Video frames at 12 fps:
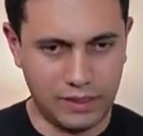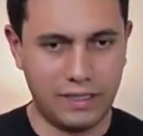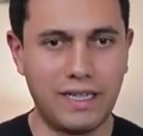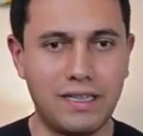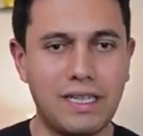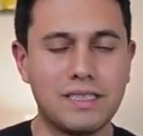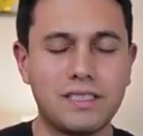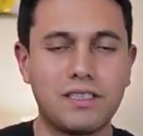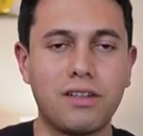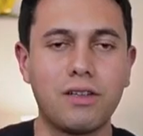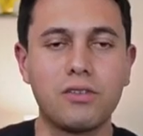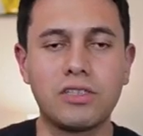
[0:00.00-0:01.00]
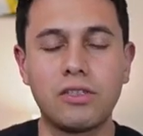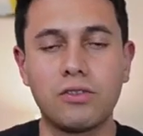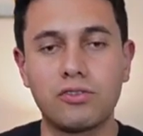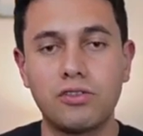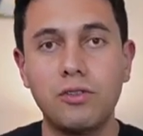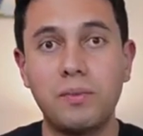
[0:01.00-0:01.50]
I started losing
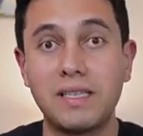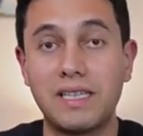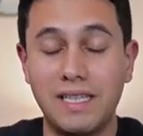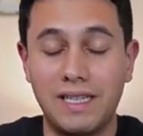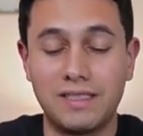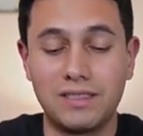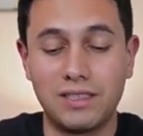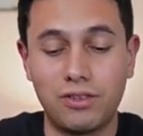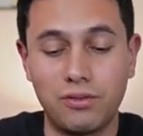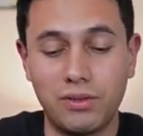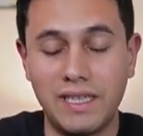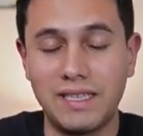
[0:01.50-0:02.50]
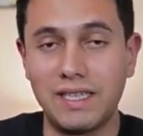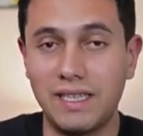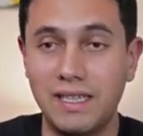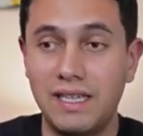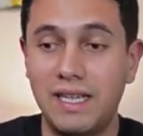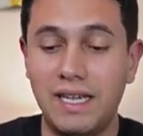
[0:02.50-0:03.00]
control, but it is a great
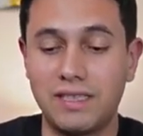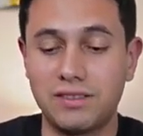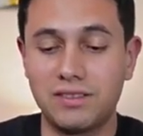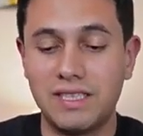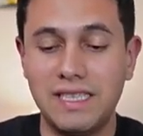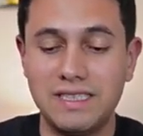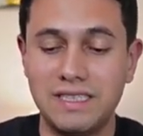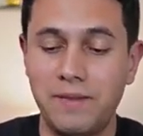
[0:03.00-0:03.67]
exercise,